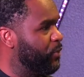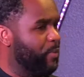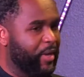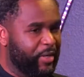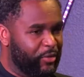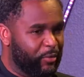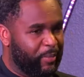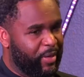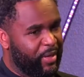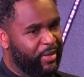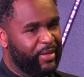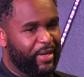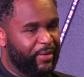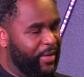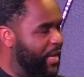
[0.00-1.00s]
You made your
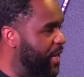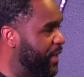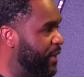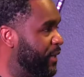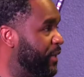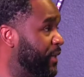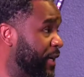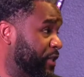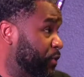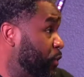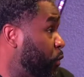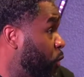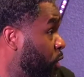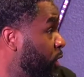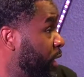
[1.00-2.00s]
bed, now lie in it. That's
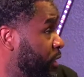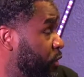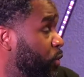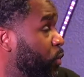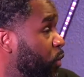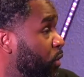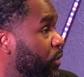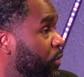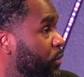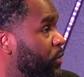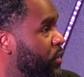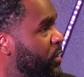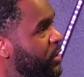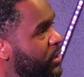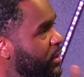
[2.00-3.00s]
the
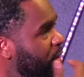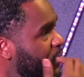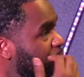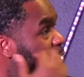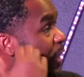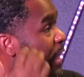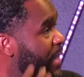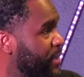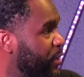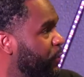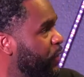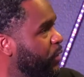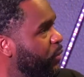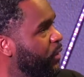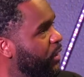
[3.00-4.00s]
world's
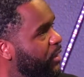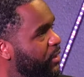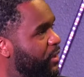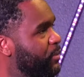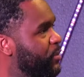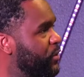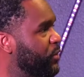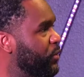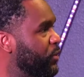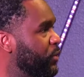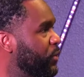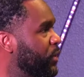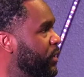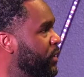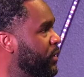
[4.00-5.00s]
philosophy when it comes
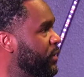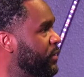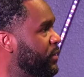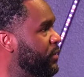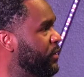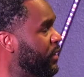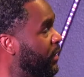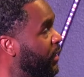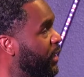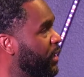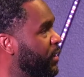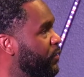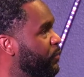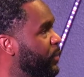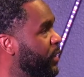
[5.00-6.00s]
to
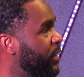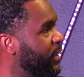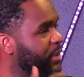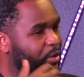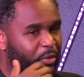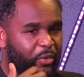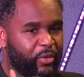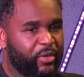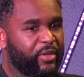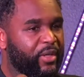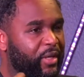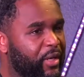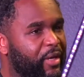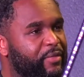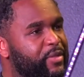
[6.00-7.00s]
love. But in order
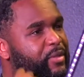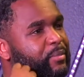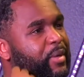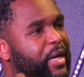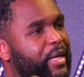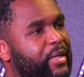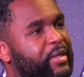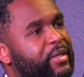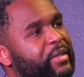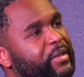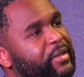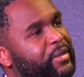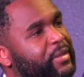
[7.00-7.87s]
to love somebody